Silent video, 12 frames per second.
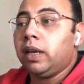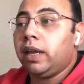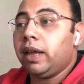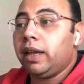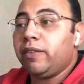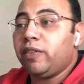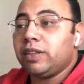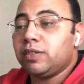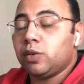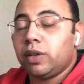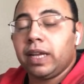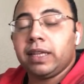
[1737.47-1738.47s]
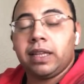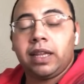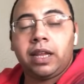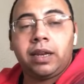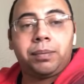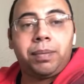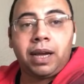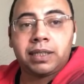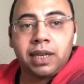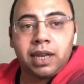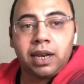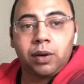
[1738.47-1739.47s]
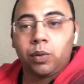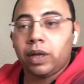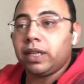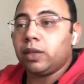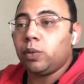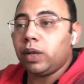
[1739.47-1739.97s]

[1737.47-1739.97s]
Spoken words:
If it's connected in parallel, what it